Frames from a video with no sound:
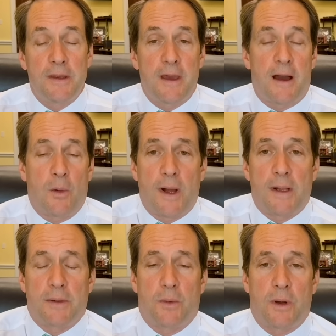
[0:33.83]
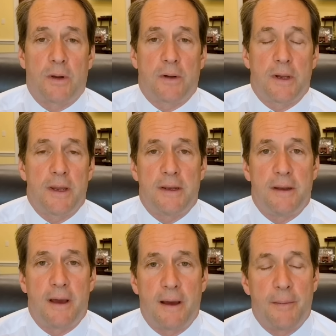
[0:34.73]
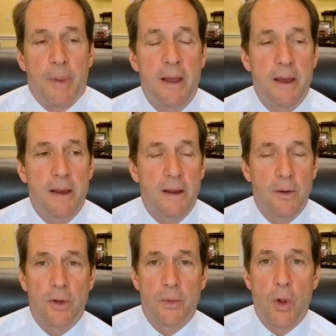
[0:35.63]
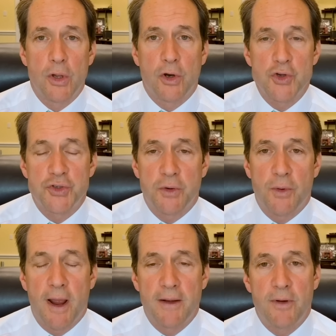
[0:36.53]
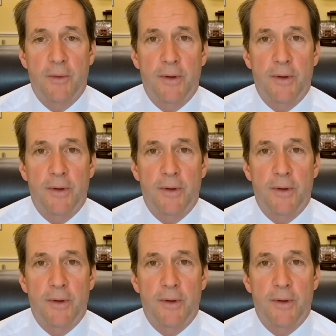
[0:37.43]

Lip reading: Yeah, well, we're in a real roller coaster ride, right?